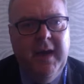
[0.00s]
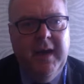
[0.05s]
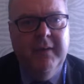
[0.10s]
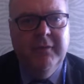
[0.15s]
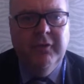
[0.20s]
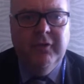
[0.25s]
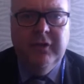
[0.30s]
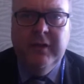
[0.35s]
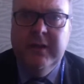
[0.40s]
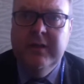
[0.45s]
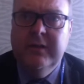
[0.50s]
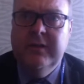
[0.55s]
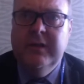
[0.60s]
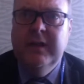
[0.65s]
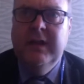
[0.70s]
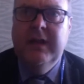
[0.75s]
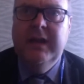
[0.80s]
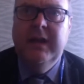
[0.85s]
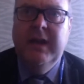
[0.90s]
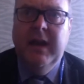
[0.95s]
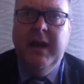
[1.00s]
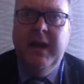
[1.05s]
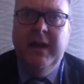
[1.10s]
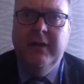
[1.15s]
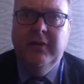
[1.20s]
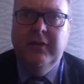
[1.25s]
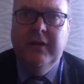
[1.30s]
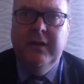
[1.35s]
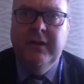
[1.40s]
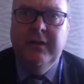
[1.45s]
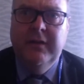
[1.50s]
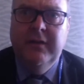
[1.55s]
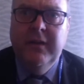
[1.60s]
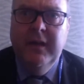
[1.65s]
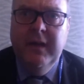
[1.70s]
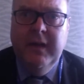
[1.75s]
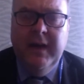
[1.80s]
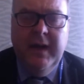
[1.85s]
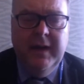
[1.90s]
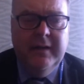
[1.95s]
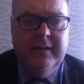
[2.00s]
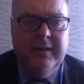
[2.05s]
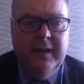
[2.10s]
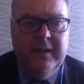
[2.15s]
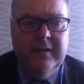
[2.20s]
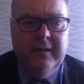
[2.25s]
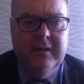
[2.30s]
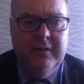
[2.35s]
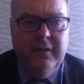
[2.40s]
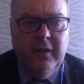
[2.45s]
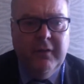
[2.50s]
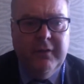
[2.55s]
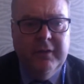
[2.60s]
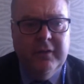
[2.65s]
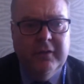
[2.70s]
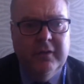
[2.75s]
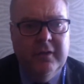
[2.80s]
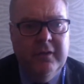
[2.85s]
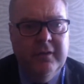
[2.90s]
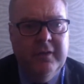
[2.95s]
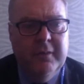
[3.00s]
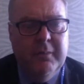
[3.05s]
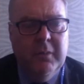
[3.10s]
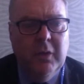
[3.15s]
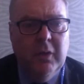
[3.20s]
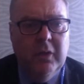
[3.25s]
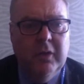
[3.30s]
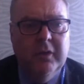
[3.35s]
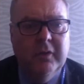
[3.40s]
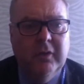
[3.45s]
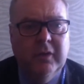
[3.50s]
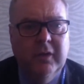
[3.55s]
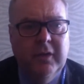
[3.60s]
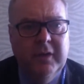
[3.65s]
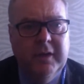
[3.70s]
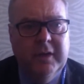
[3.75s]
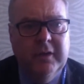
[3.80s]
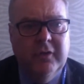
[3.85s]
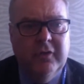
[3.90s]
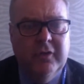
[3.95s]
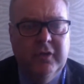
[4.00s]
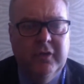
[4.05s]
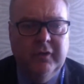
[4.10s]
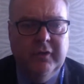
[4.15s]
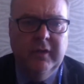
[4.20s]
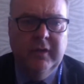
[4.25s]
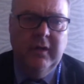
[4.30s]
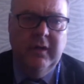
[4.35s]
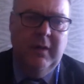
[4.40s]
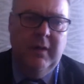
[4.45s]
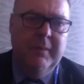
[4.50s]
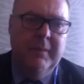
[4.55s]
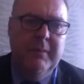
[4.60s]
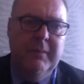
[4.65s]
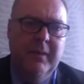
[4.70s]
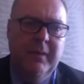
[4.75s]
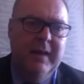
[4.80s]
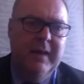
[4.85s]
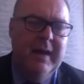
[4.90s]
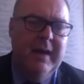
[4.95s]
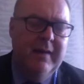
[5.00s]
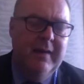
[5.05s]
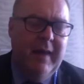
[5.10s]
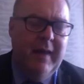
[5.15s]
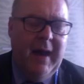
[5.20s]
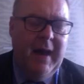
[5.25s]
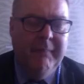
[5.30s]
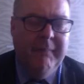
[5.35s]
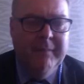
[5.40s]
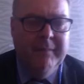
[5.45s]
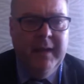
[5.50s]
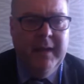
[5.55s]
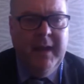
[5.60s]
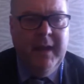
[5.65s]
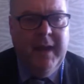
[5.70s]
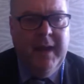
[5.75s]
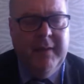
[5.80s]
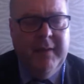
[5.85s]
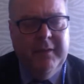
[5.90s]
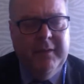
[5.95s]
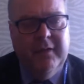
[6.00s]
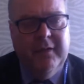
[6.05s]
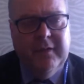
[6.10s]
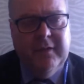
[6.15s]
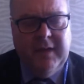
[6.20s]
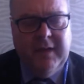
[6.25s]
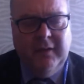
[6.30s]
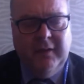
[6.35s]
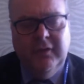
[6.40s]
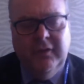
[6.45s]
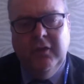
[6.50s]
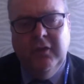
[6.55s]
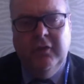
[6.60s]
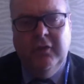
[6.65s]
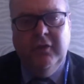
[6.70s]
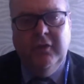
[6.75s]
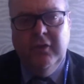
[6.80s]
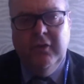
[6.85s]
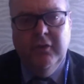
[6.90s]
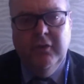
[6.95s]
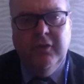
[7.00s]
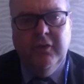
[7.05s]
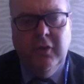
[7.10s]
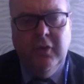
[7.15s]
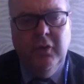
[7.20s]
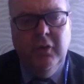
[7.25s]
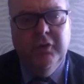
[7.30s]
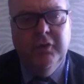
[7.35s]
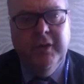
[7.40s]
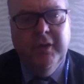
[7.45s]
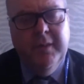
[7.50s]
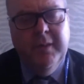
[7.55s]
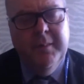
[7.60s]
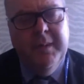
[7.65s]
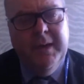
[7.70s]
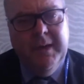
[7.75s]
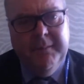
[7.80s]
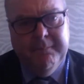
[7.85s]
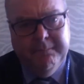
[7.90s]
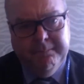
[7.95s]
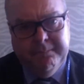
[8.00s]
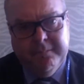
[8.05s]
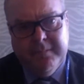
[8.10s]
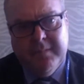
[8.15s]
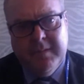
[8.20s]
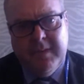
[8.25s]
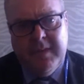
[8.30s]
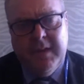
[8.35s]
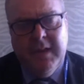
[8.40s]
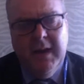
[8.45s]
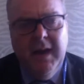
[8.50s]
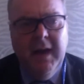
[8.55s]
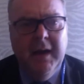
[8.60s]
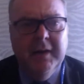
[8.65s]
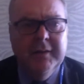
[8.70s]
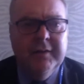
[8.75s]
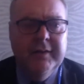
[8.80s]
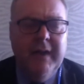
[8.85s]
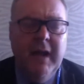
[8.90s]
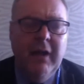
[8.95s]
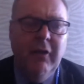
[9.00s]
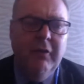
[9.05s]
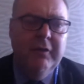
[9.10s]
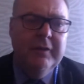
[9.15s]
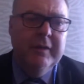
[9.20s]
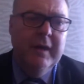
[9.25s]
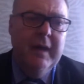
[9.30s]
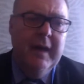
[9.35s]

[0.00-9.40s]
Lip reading: She's the Chief Executive Officer of the Moorlands Learning Trust, and a lot of people hear that. There's actually just 2 schools at the minute, ourselves